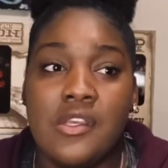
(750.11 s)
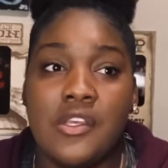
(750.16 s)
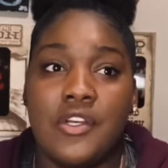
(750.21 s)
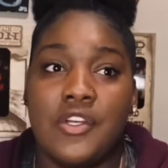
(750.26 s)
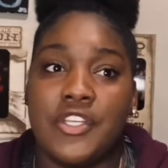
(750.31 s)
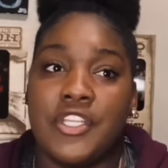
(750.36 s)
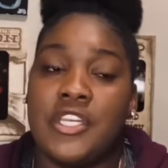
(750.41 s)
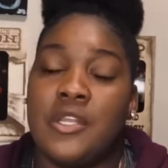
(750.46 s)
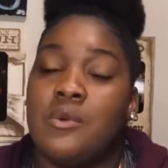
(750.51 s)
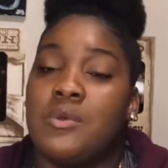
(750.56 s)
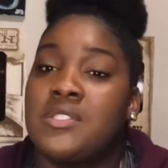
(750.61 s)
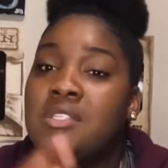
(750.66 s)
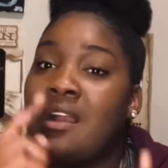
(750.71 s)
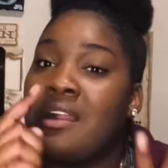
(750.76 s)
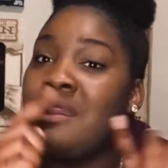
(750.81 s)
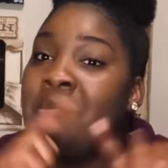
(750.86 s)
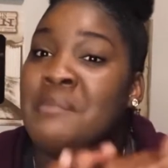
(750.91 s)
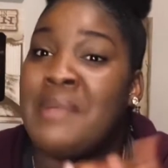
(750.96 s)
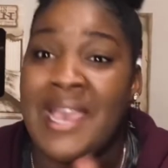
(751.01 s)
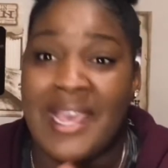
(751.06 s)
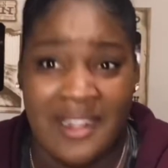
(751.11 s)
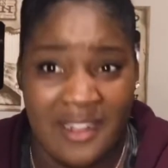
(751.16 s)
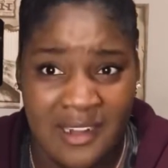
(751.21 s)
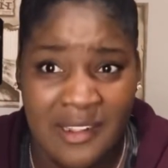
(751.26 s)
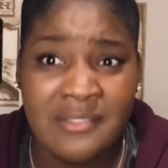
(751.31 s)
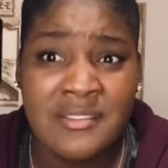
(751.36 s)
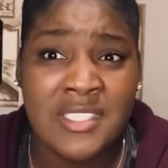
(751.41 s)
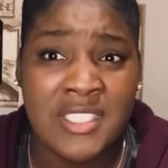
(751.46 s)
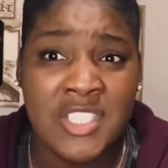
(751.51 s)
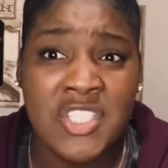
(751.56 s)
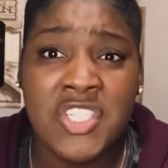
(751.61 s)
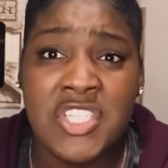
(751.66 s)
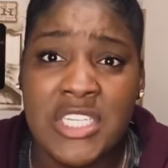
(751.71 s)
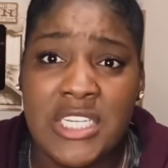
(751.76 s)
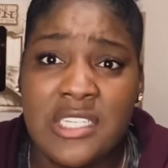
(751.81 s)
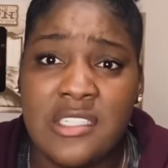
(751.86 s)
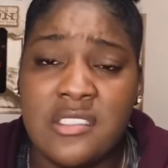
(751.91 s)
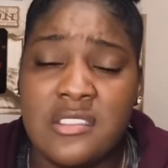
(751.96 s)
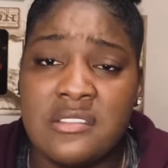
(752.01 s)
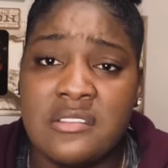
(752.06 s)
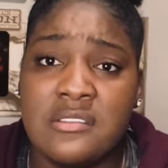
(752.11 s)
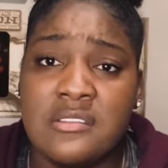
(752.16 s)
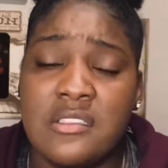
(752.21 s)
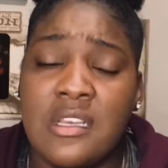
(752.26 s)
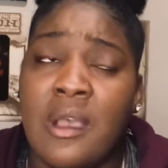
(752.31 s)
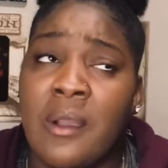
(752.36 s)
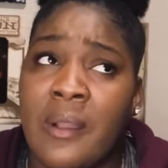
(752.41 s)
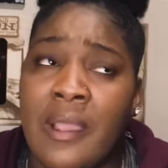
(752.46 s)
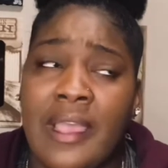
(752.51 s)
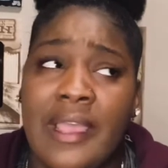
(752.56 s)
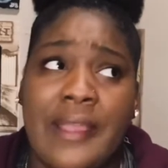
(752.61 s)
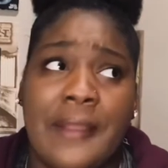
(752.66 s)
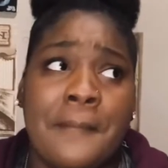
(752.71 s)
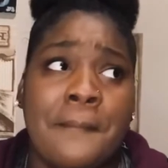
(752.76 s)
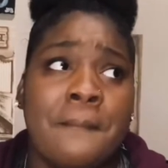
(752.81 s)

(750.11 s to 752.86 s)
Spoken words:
You know, it's already bad enough to cheat, okay?